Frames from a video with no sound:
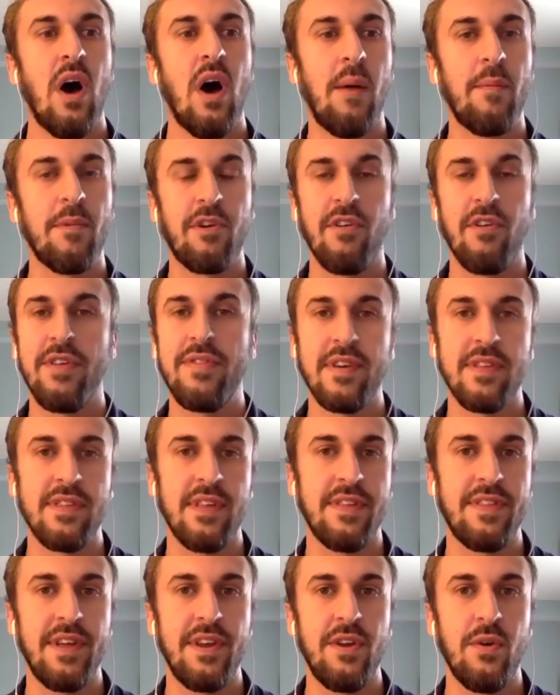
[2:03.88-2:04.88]
um, a great thing
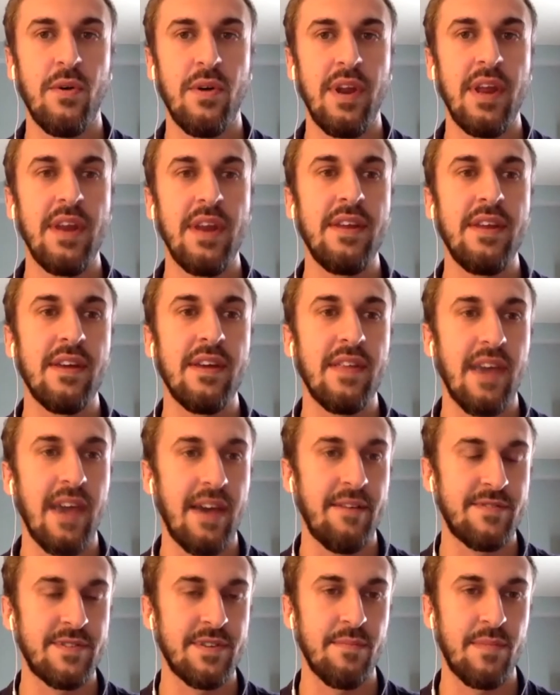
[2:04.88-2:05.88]
that they do in India, they
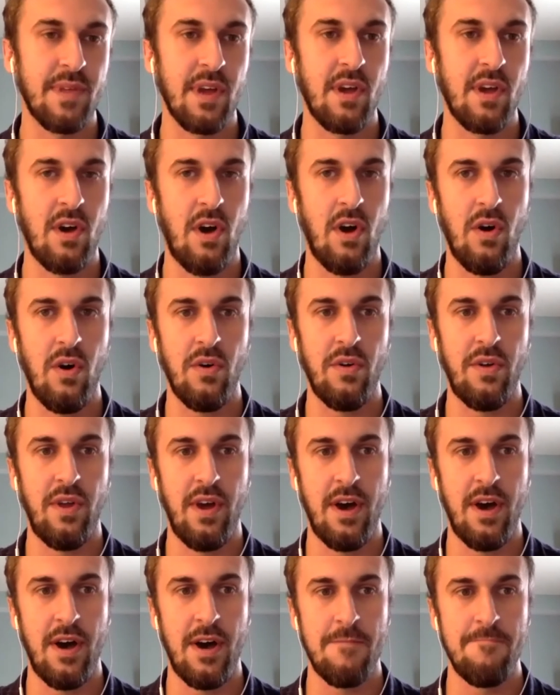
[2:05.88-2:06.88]
have something called
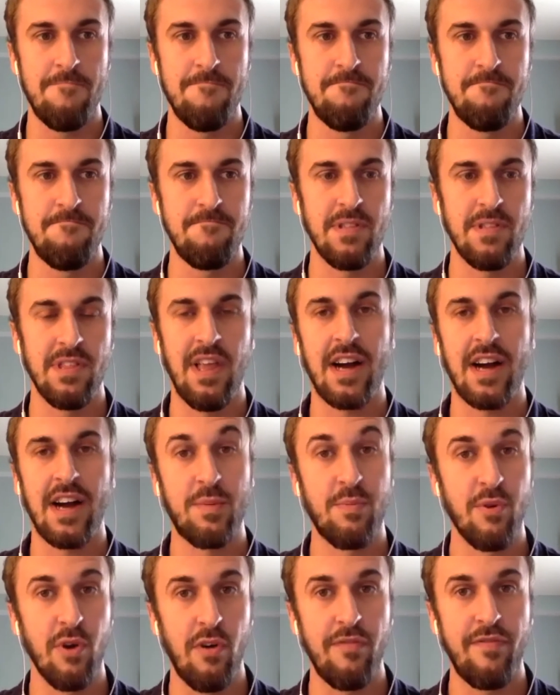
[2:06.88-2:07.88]
um,
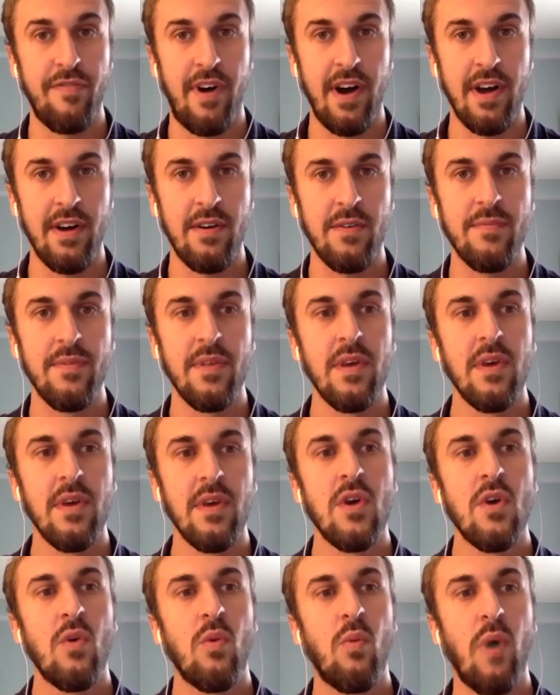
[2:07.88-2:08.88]
locked profile,
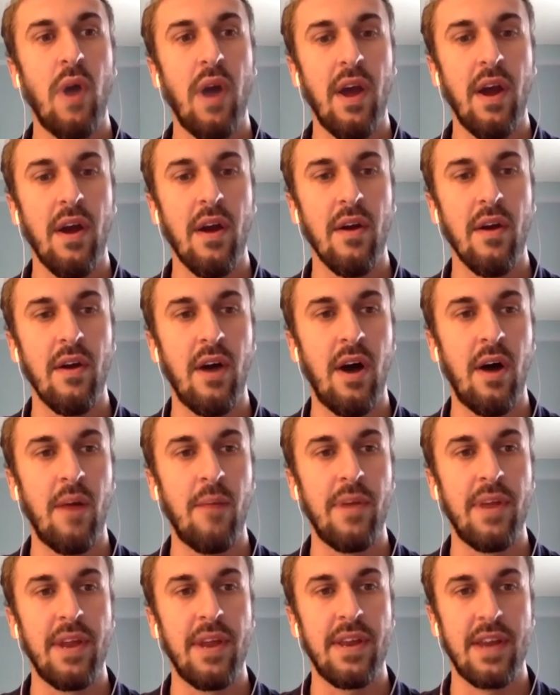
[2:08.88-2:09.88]
where
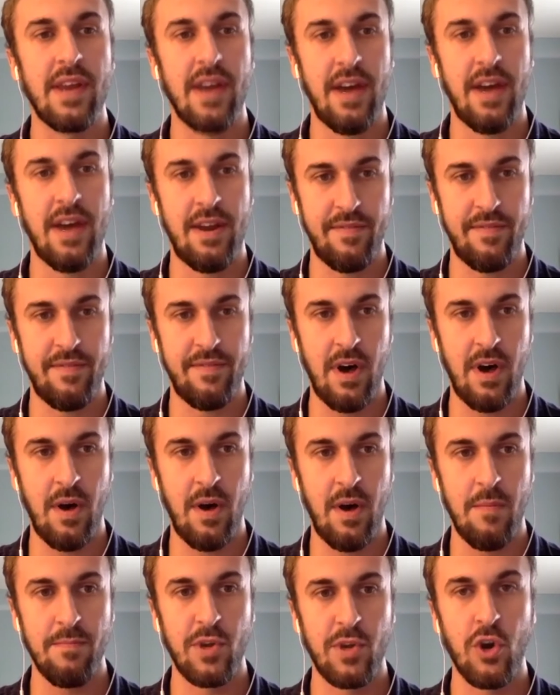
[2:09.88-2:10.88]
um, it, it, kind of
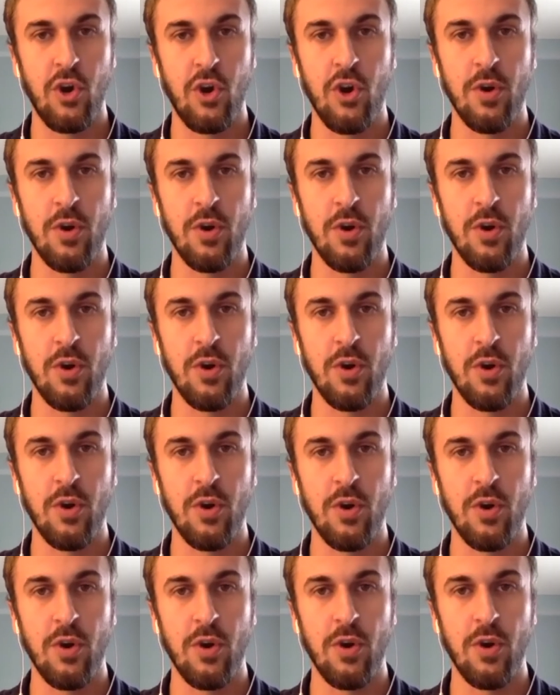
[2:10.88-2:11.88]
um, curbs on
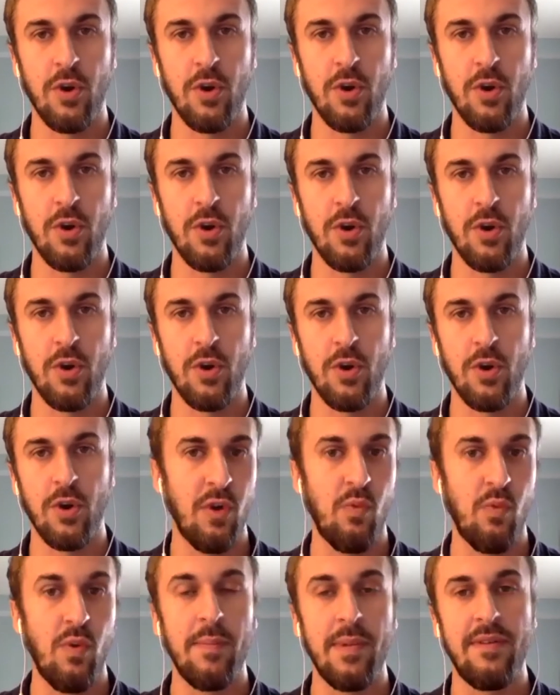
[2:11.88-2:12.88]
harassment, where
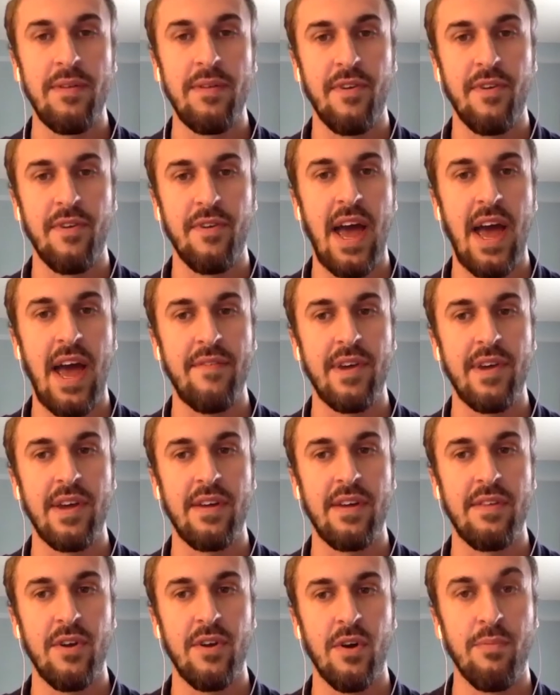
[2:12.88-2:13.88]
women, for
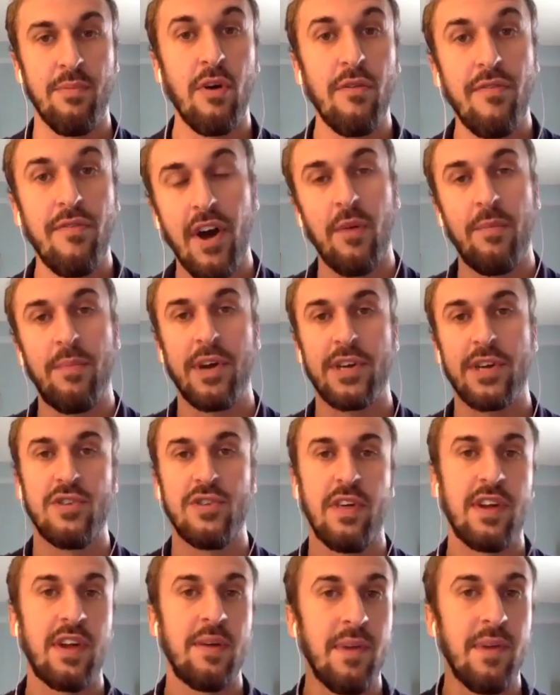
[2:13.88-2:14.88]
having their profile picture
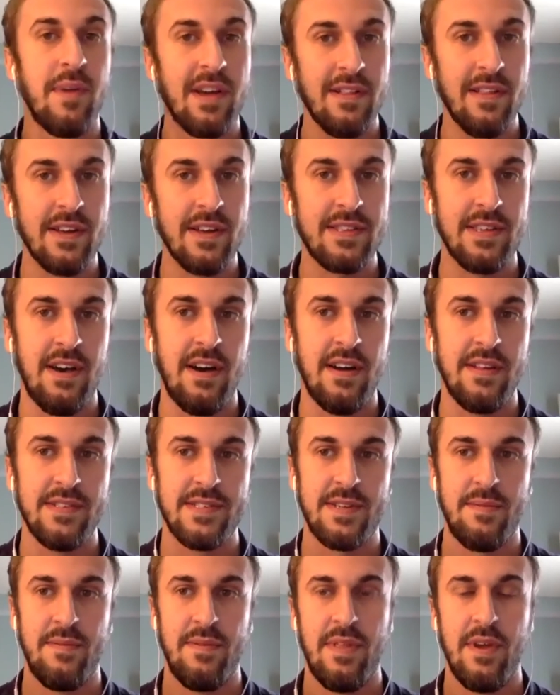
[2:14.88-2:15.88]
that can be clicked on,
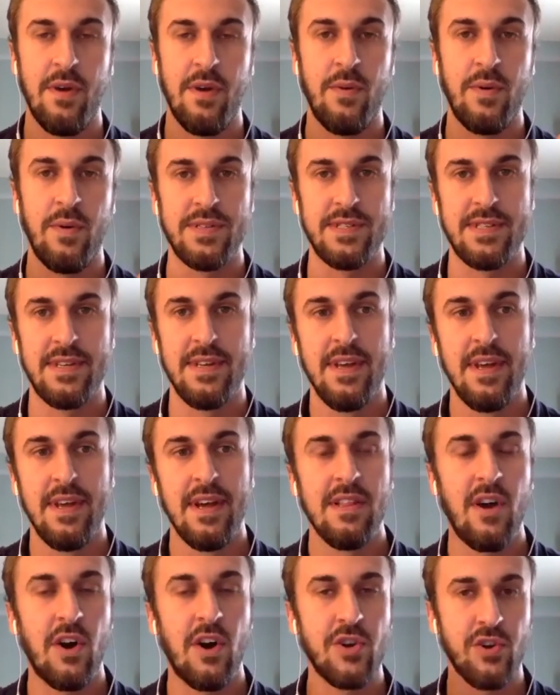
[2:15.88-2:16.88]
so there was
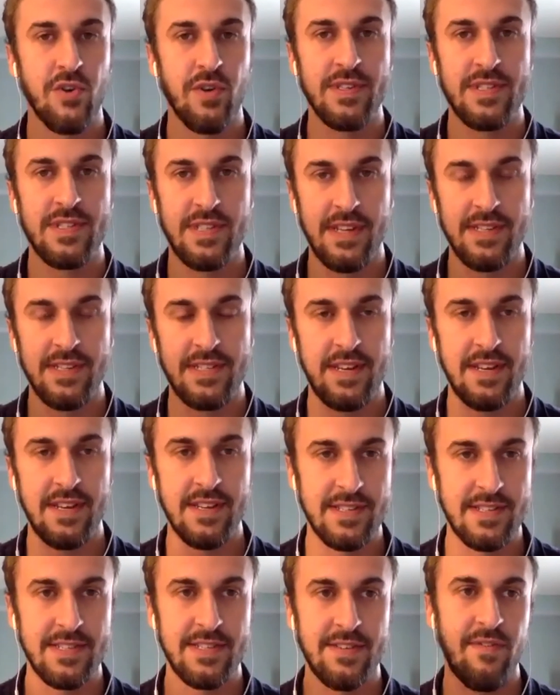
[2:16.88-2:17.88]
larger
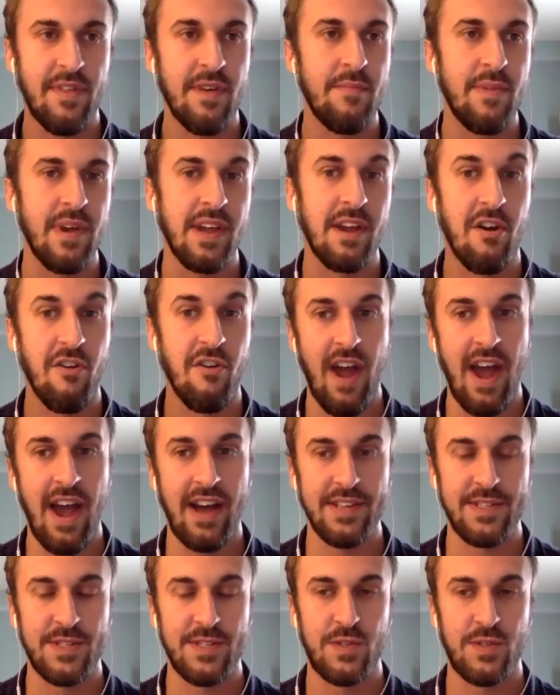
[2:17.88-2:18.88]
incidences of them being
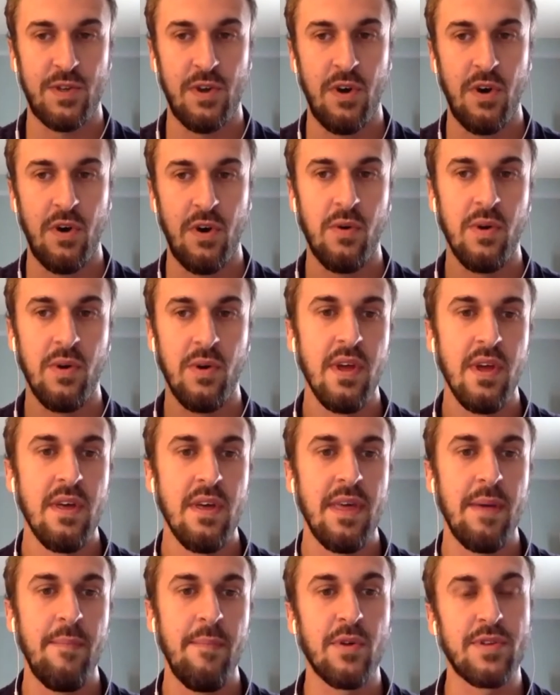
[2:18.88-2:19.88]
harassed. So. Mm
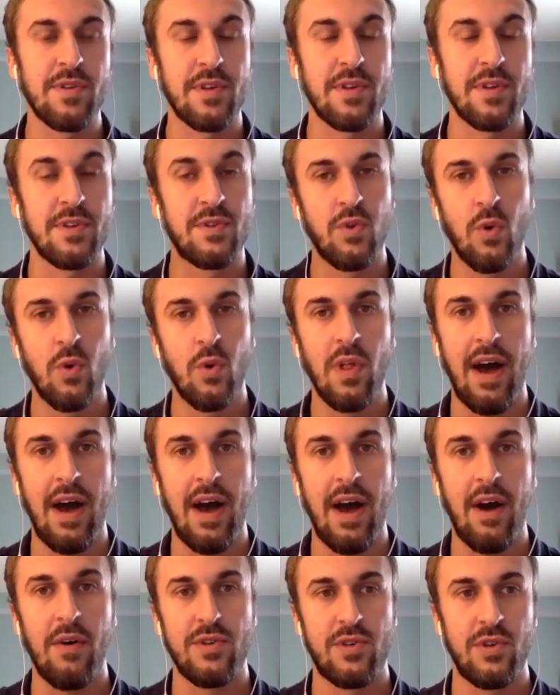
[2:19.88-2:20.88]
they built a tool
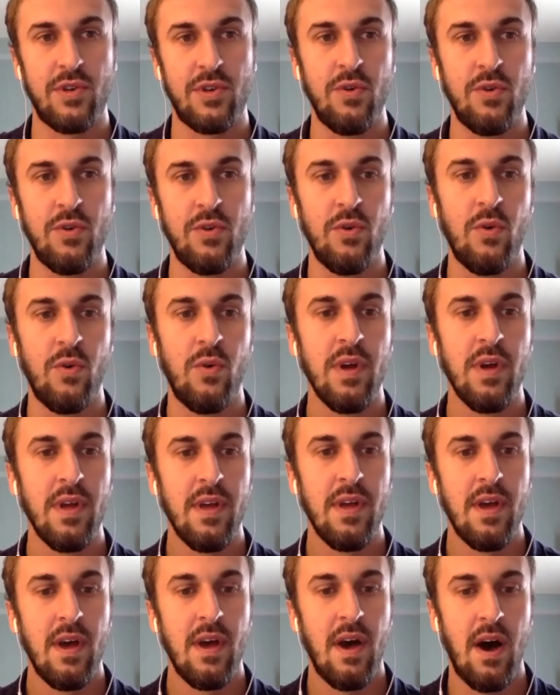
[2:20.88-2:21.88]
out to
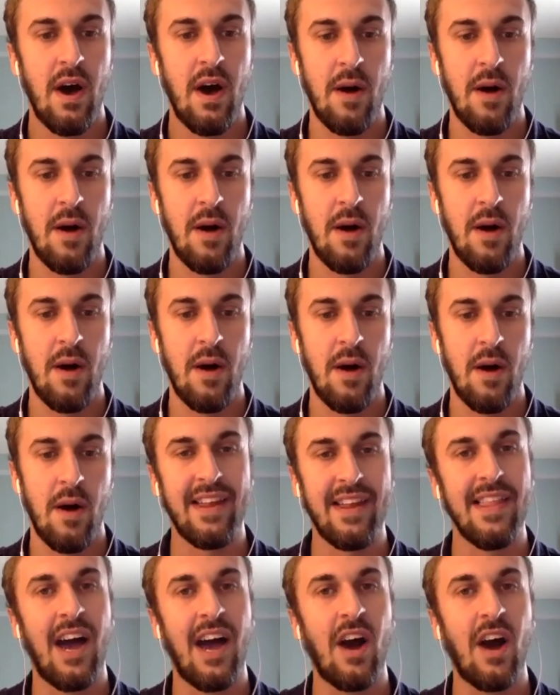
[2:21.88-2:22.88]
um, kind of not
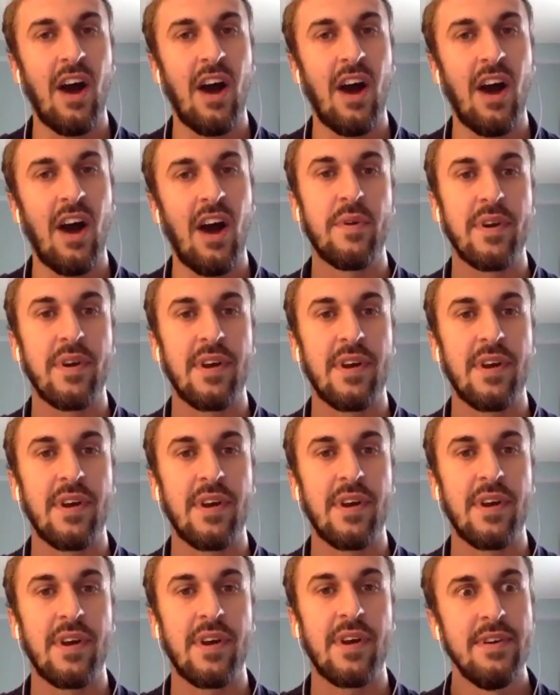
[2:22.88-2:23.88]
allow people to kind
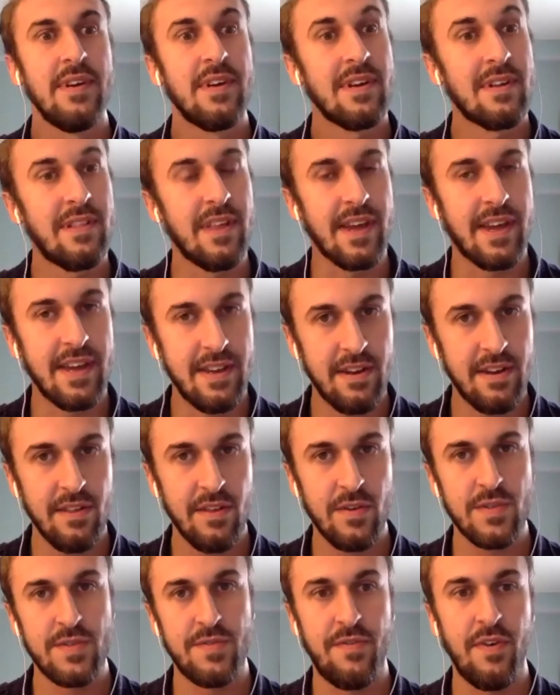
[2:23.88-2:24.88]
of click into
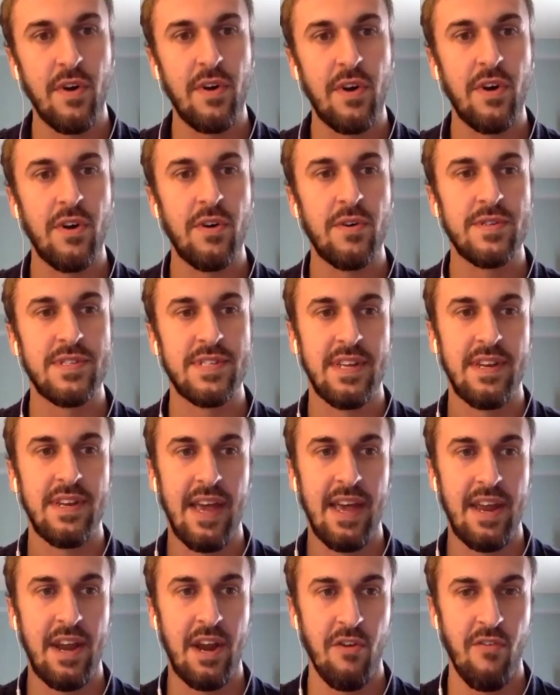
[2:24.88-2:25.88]
those photos and
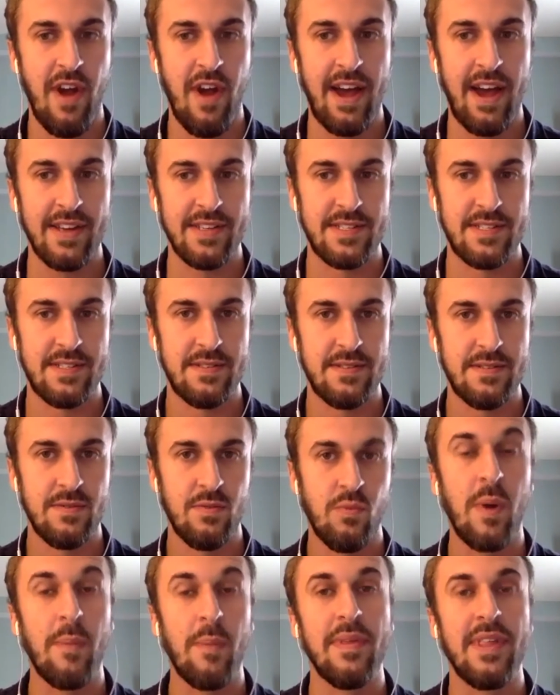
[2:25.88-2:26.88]
and harass
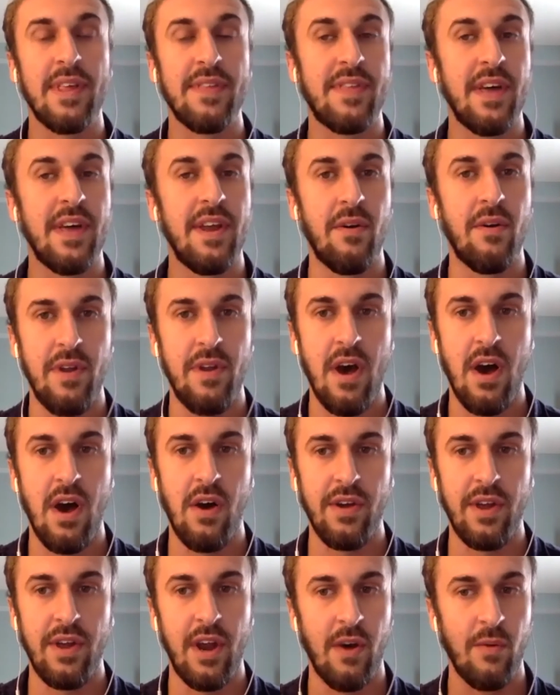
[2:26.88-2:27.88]
women that they don't
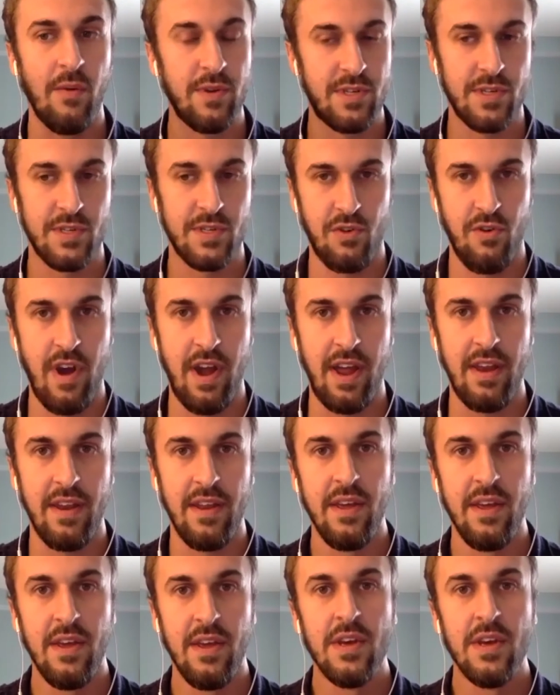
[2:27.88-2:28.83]
know, you know, which is great.